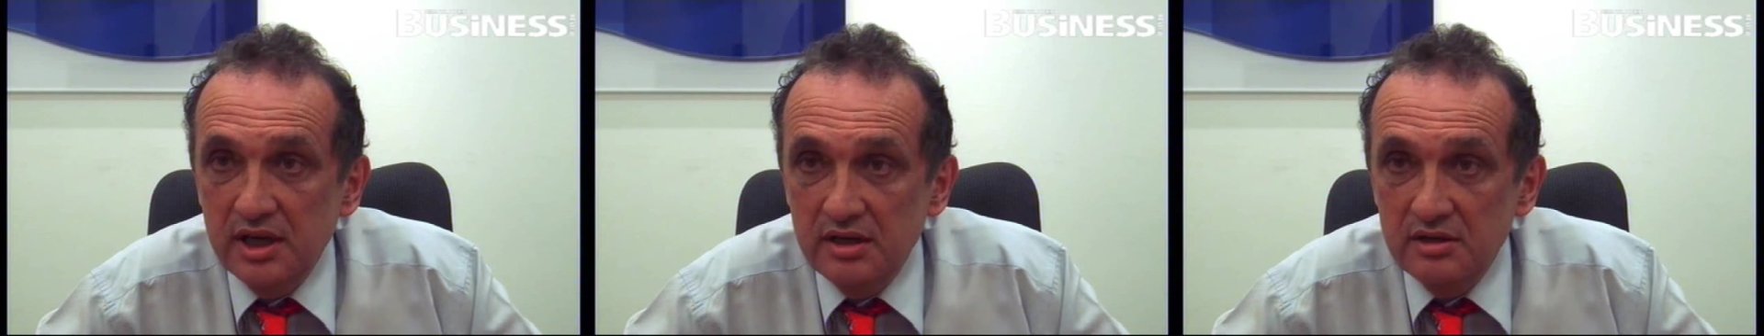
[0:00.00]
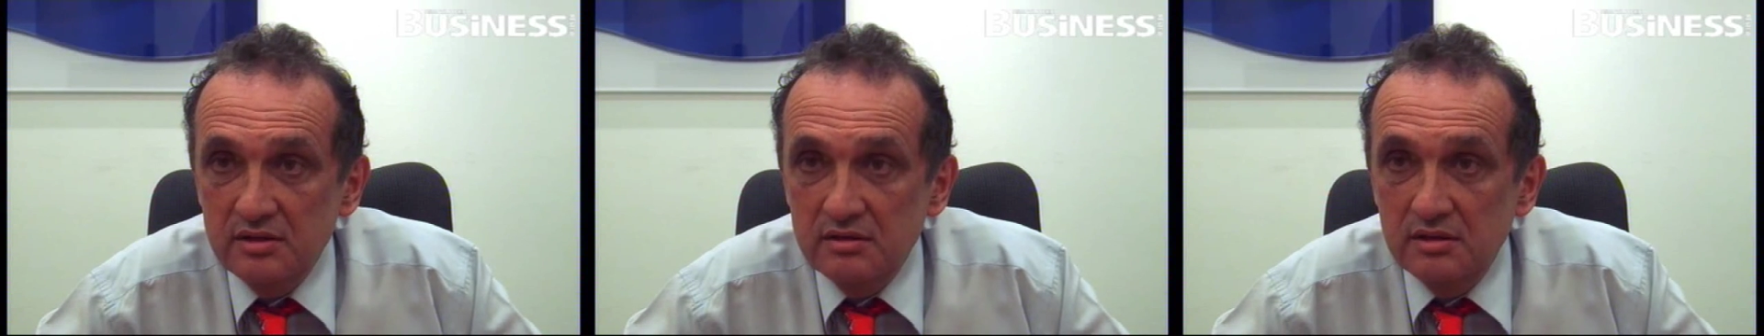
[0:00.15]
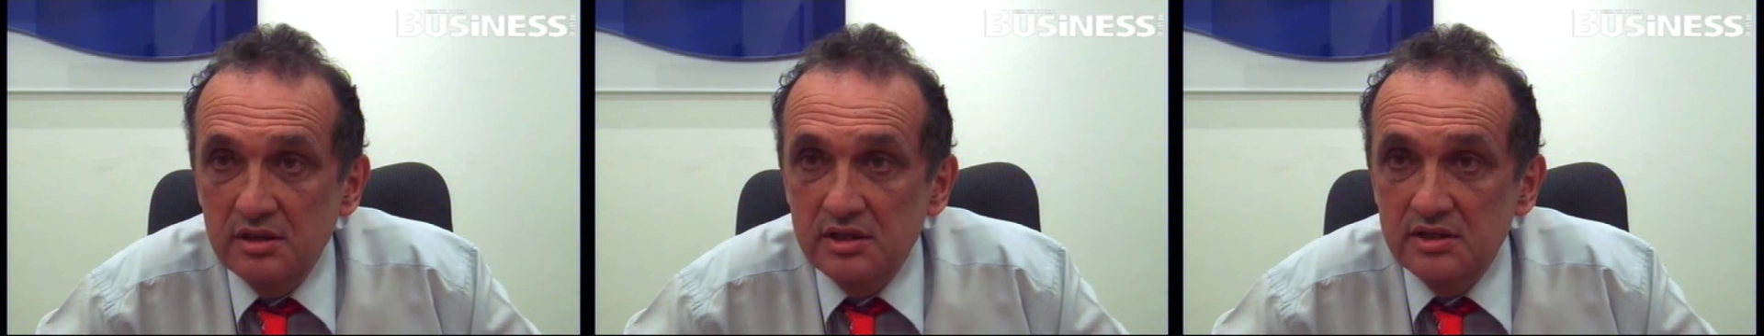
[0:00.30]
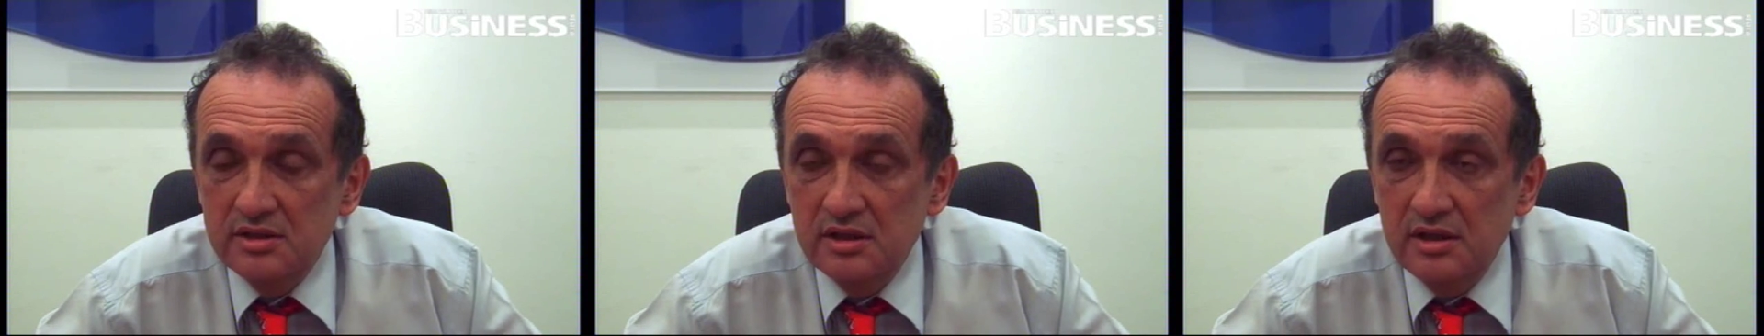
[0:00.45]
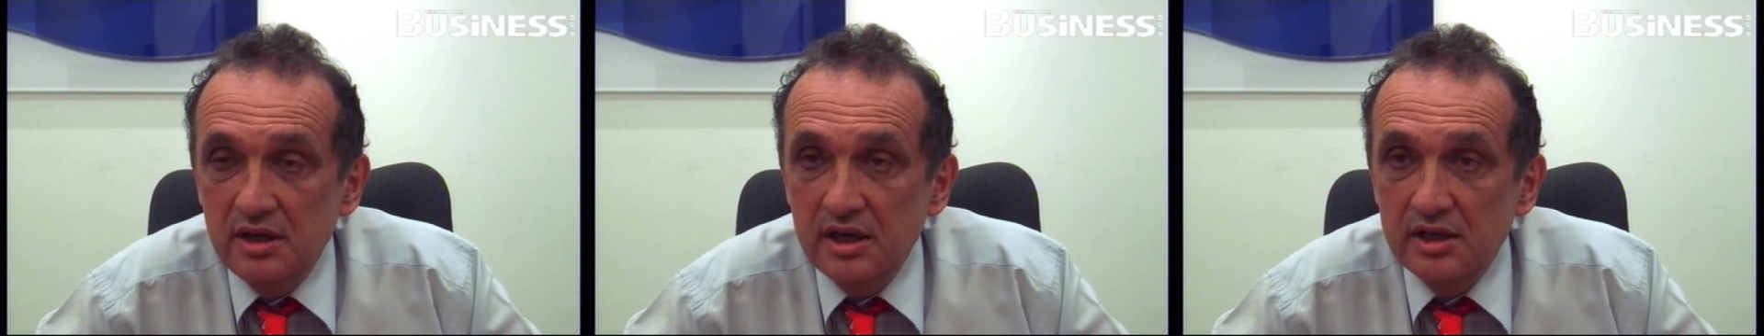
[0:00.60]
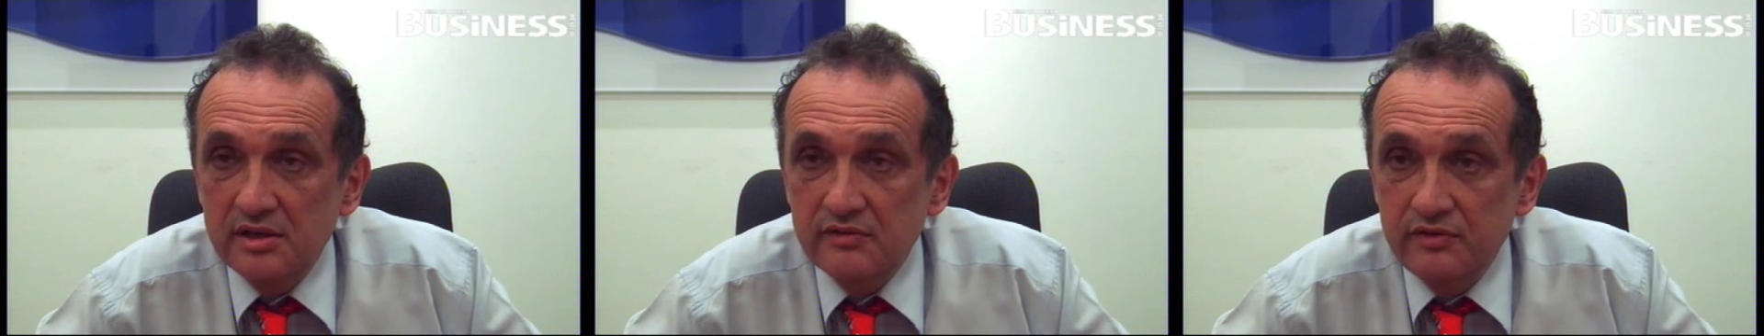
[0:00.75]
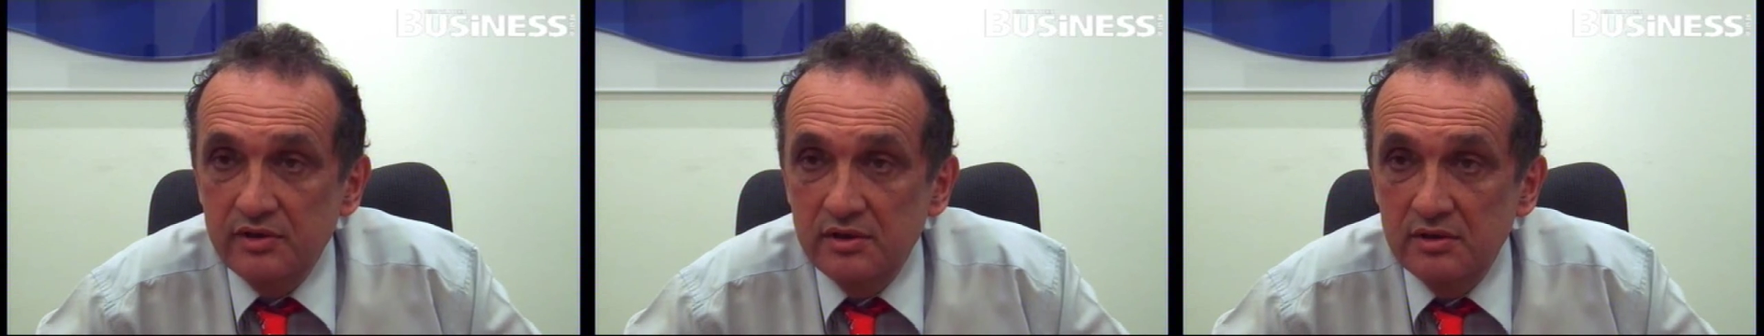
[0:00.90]
countries in the
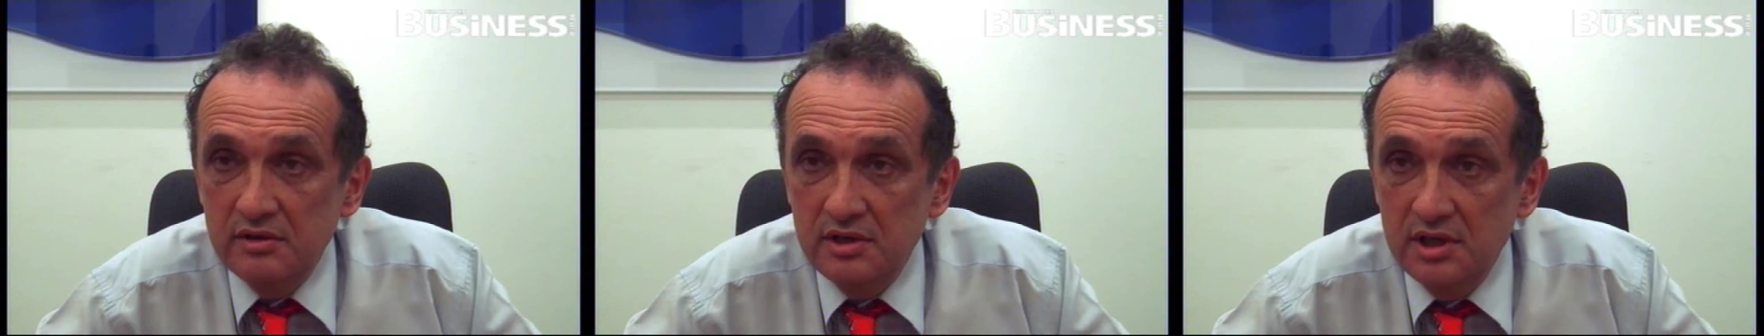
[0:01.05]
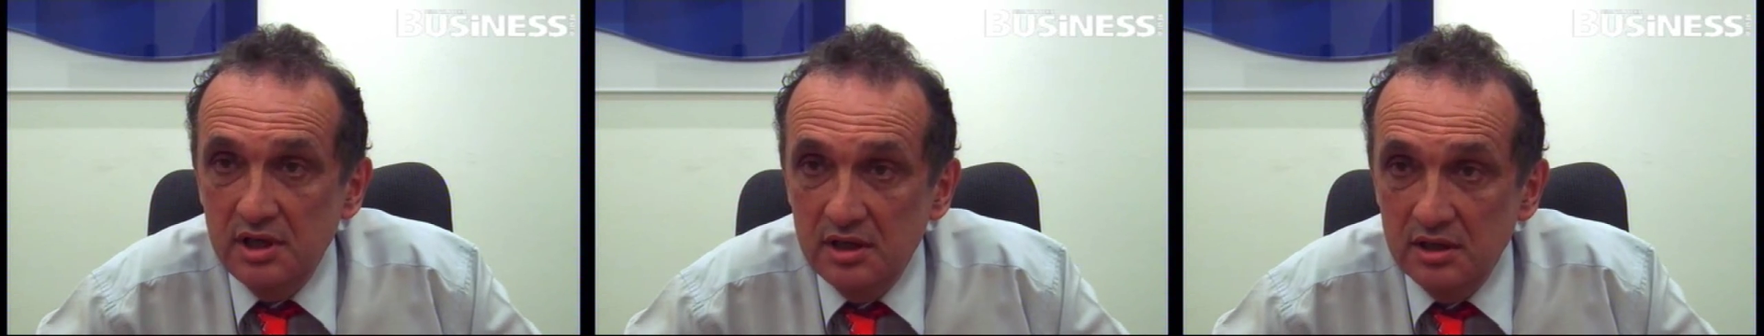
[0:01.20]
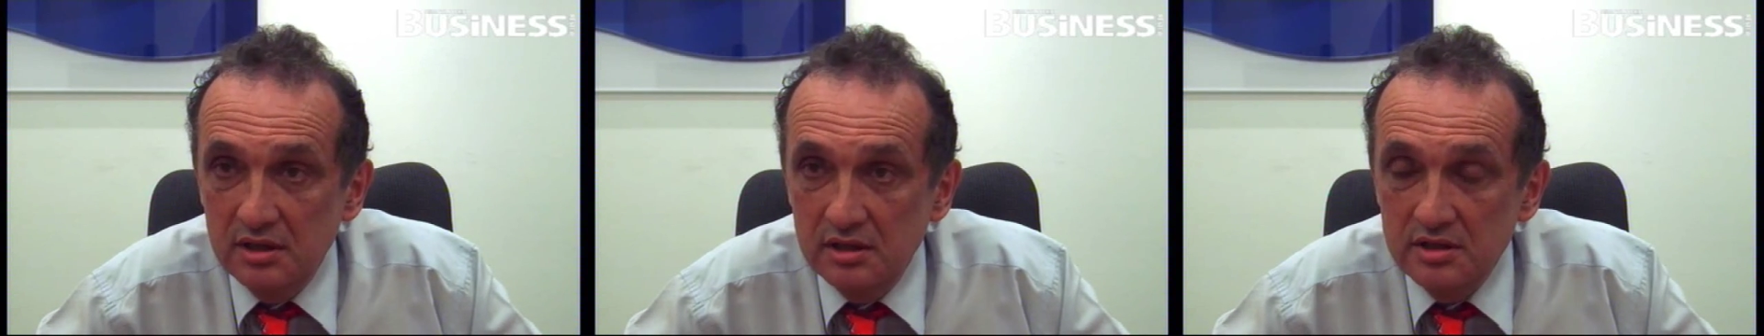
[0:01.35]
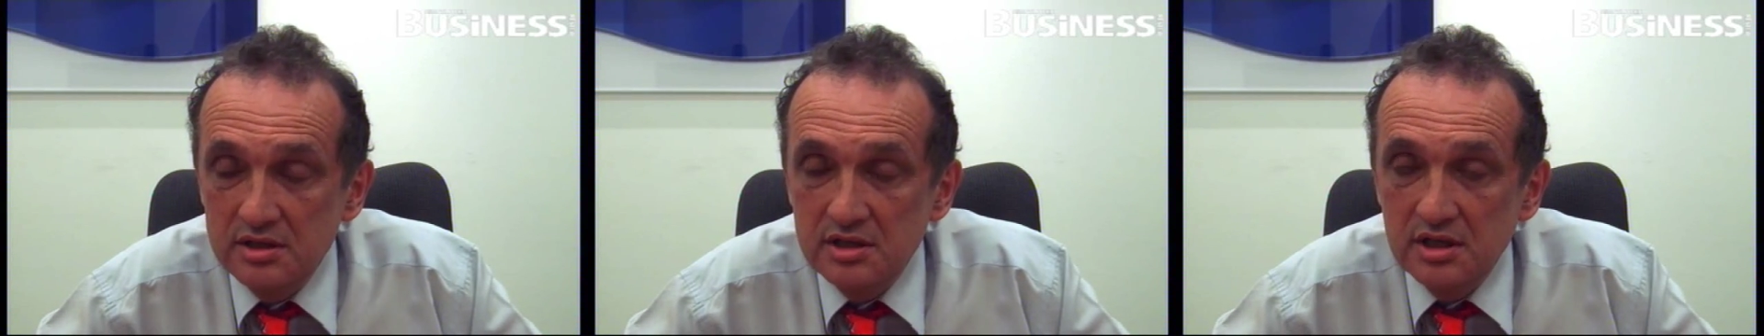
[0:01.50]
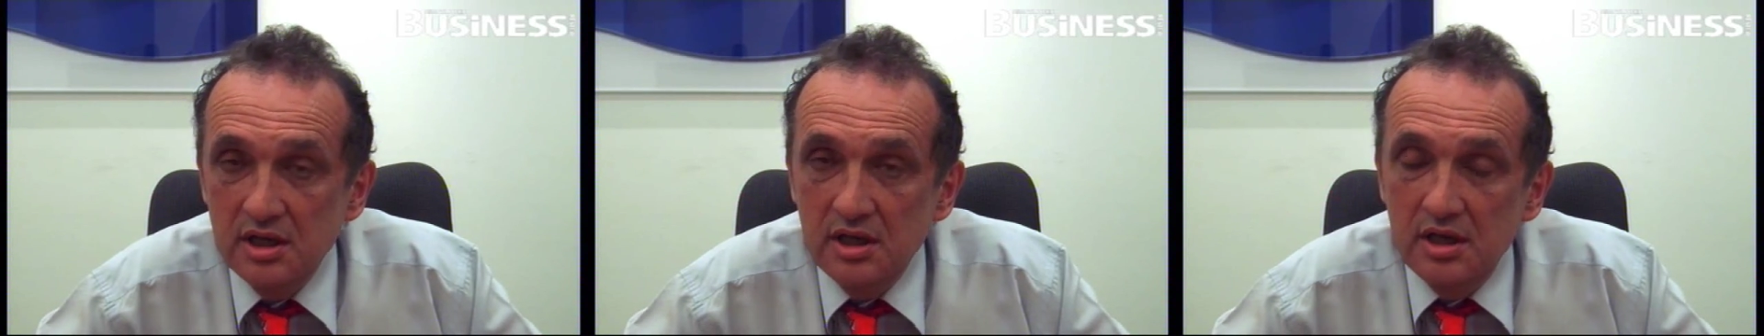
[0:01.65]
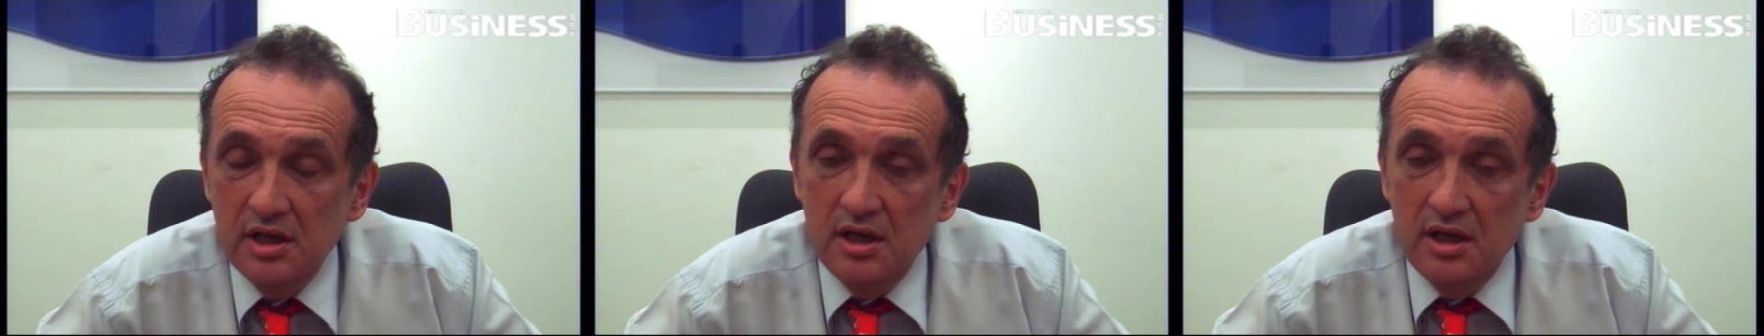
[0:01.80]
last few years.